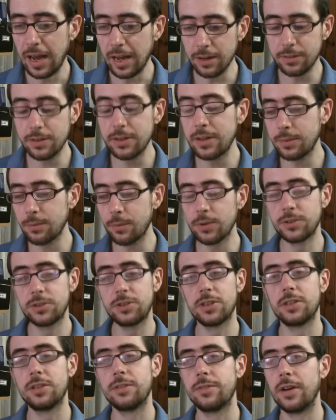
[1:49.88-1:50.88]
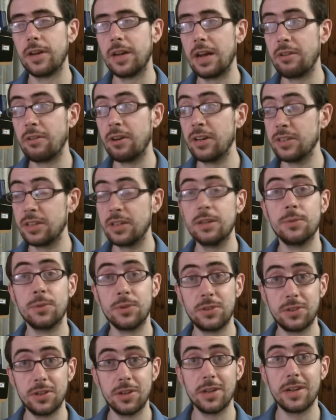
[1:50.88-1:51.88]
And I think it was justified outrage, and it
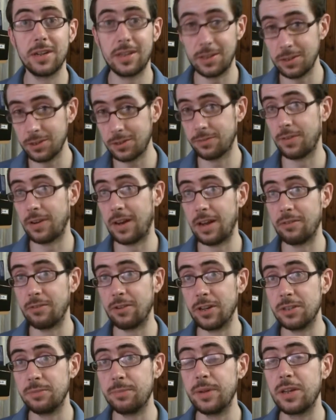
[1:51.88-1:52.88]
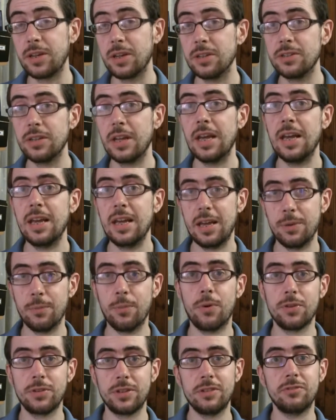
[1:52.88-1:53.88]
was certainly useful outrage, because it
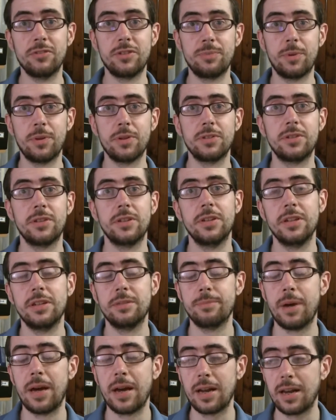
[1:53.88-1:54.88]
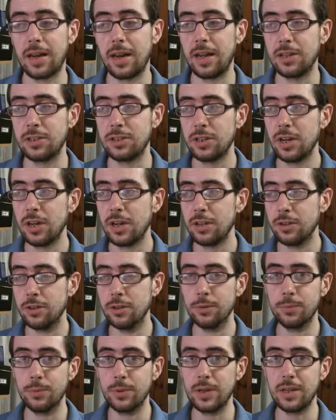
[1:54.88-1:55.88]
was in response to this backlash
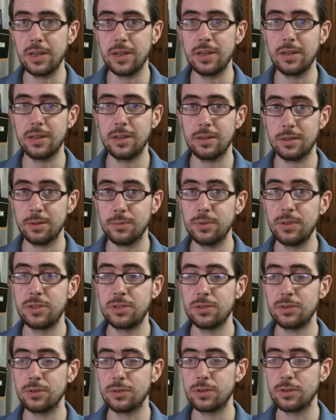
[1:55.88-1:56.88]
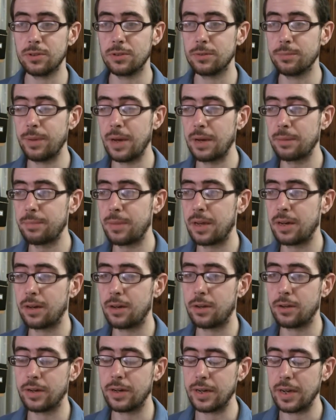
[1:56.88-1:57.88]
that we saw Google
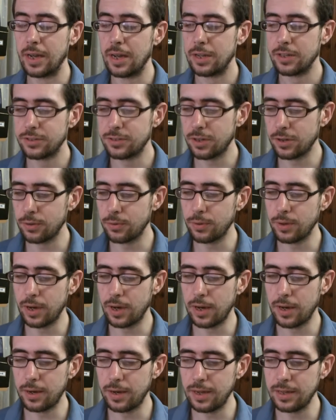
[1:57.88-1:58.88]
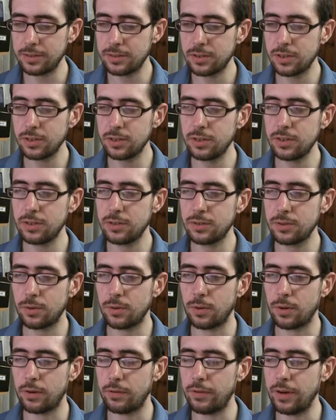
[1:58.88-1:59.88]
backpedal on it. So it's good news
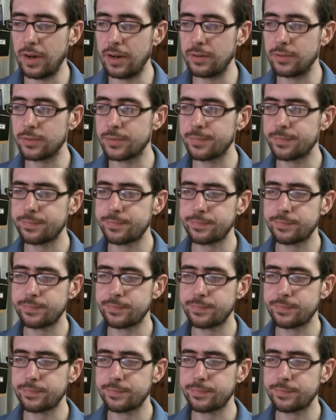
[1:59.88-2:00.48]
all around.